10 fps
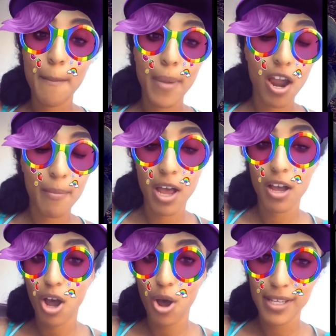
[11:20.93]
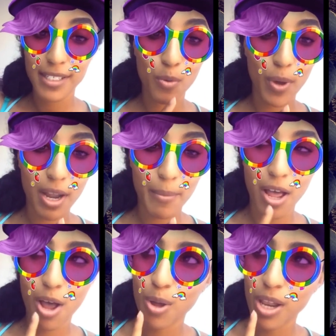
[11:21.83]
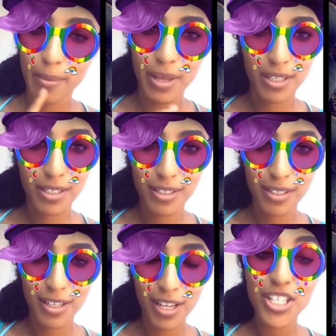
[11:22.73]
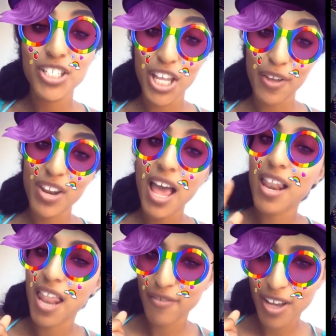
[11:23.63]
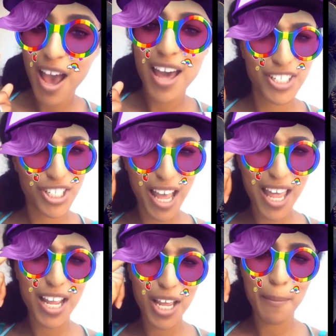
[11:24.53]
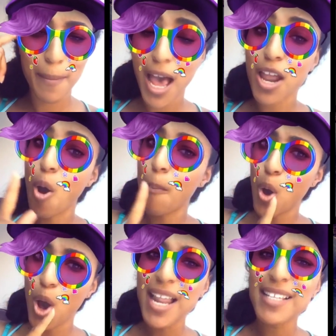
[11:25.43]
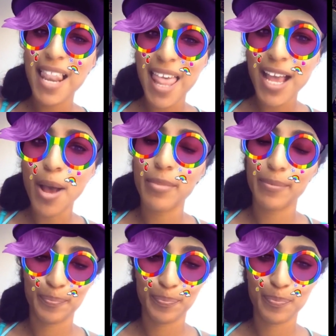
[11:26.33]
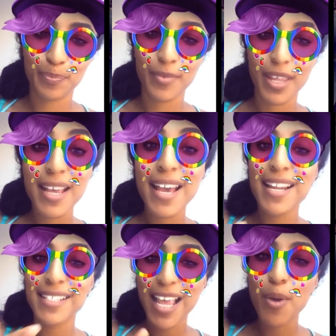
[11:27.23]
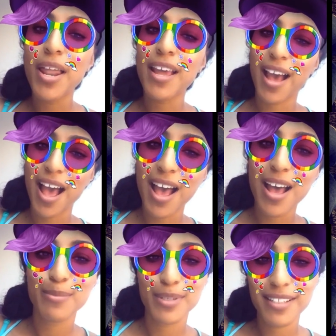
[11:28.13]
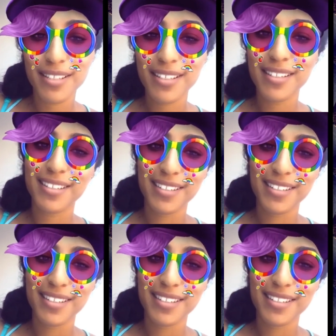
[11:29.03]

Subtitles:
Marry my girl, listen, wait up. Hold up. She fly, love God, and she got a good mind. Oh boy, that's a lit. Gotta take it when it comes.